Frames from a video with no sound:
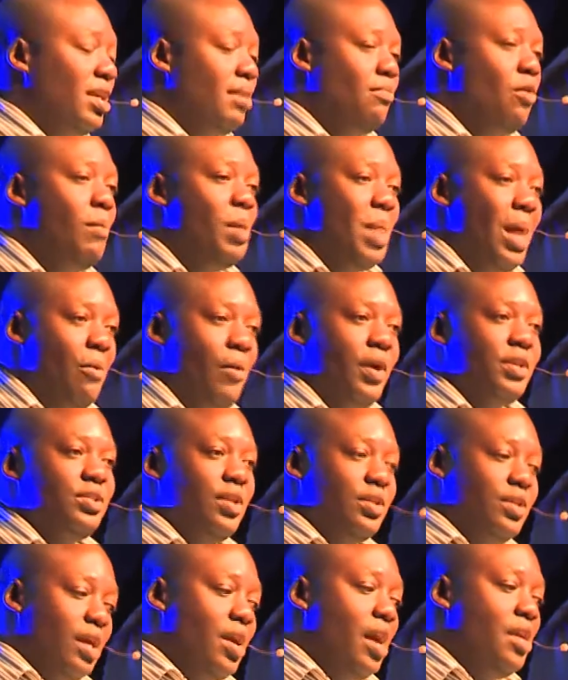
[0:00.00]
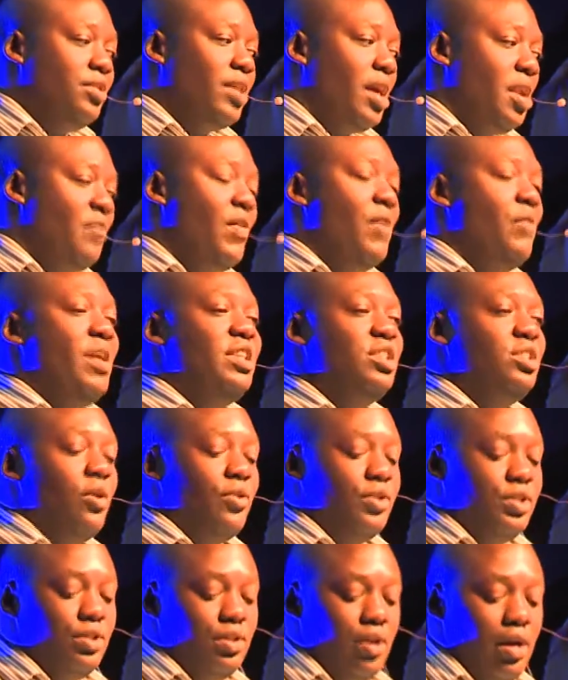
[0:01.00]
mobile networks to uh, kind of reach
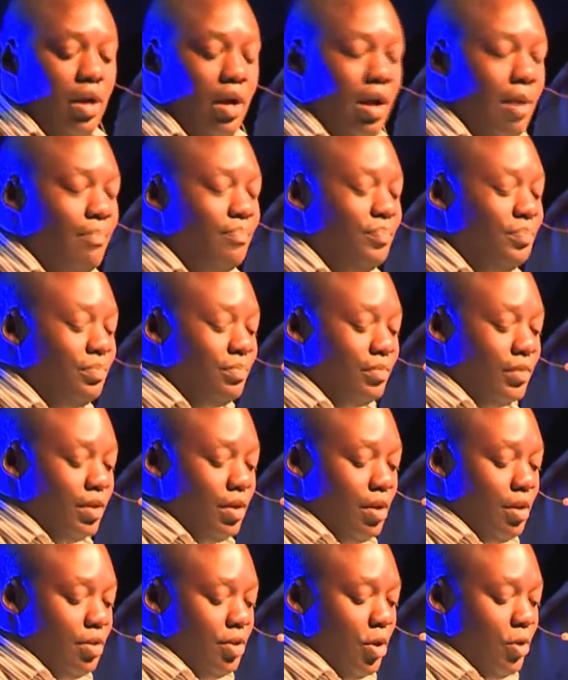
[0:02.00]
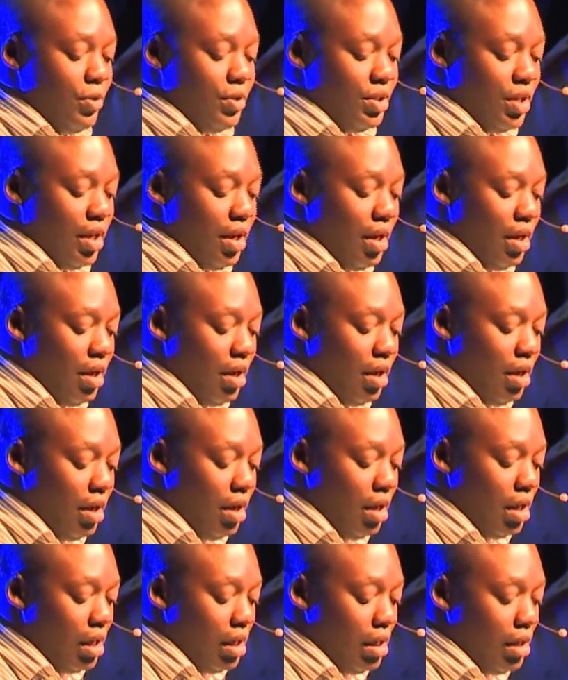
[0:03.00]
those, um, those uh,
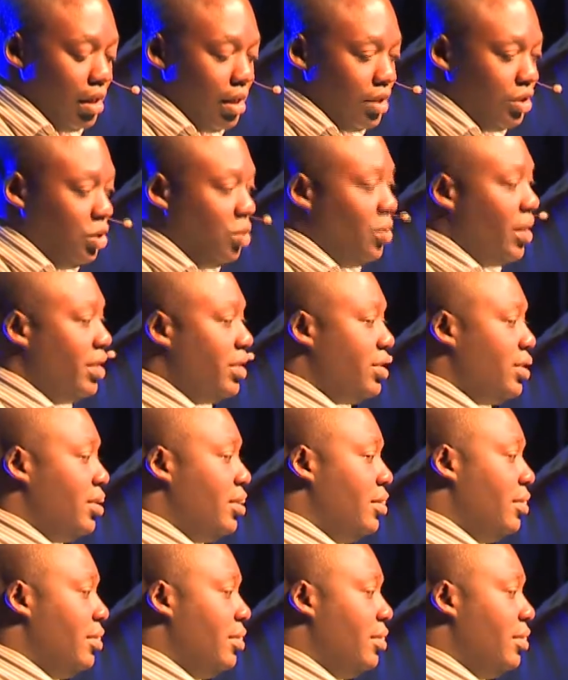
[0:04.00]
uh, students.